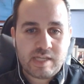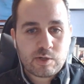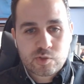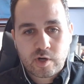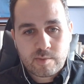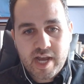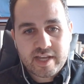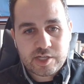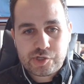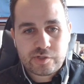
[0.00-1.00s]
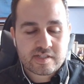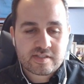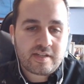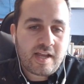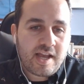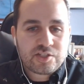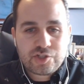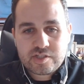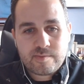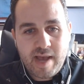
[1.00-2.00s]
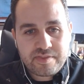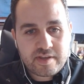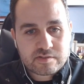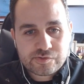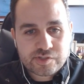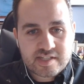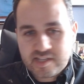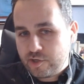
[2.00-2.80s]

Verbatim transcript: that was one of my issues. I was like, ah, it's just a math exercise.